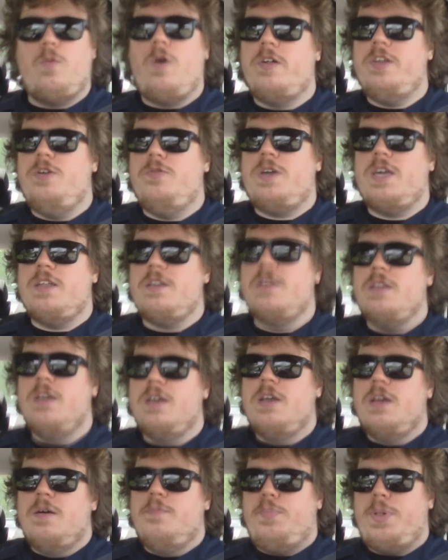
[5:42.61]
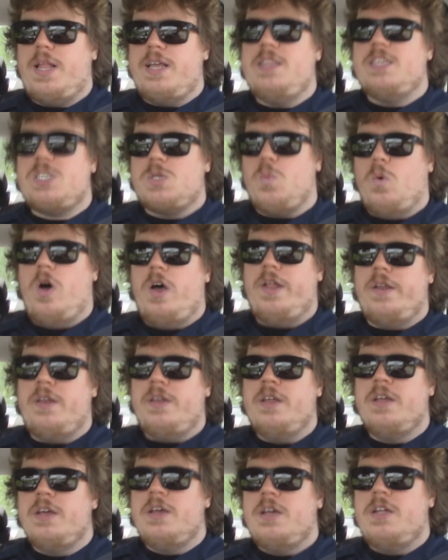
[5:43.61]
Well, you can play this
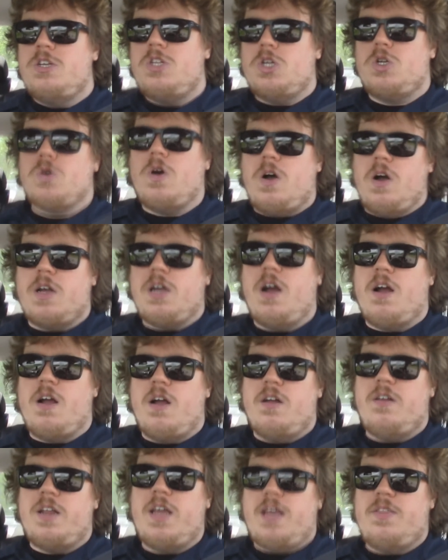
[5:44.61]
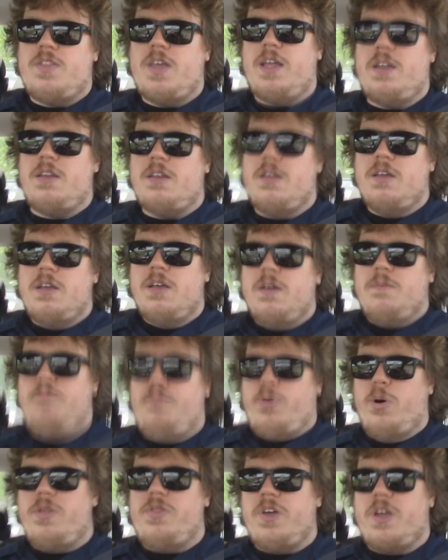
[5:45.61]
one to draw a card, and then
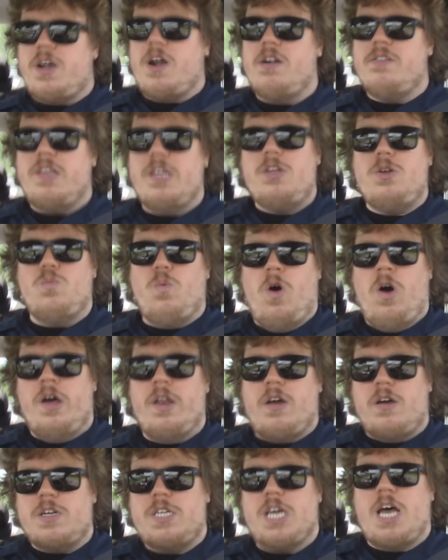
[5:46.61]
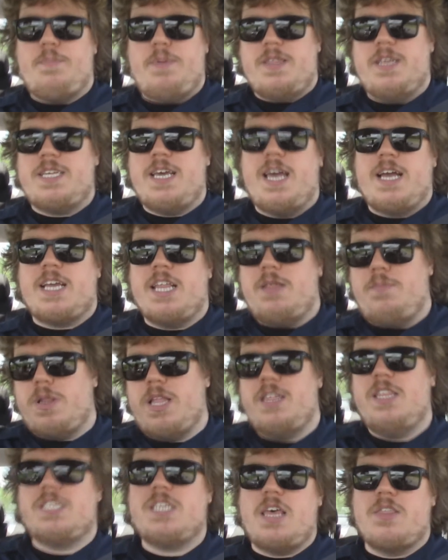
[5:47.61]
put the card that you want on top of the deck, and then
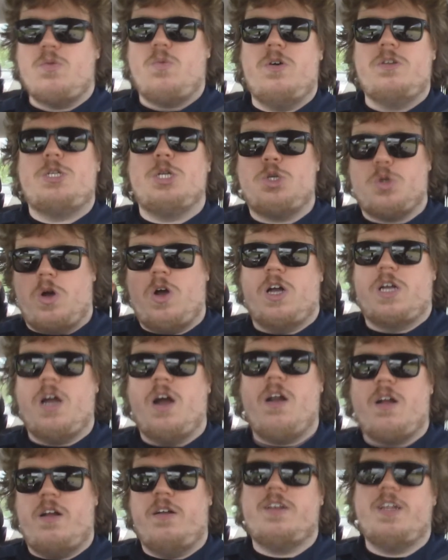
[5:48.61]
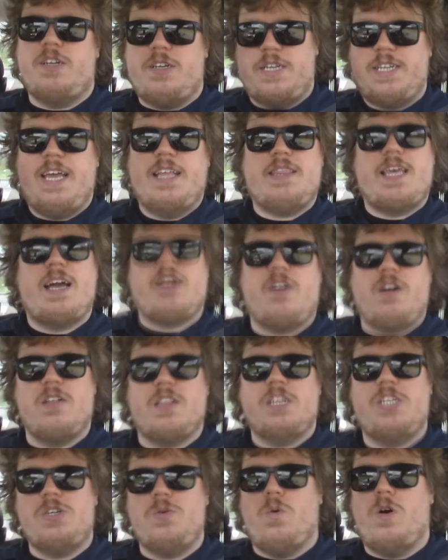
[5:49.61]
play this other one to draw a card and get that
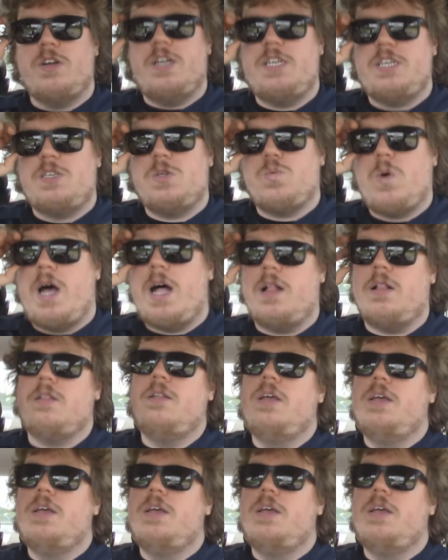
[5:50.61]
card that you wanted as well.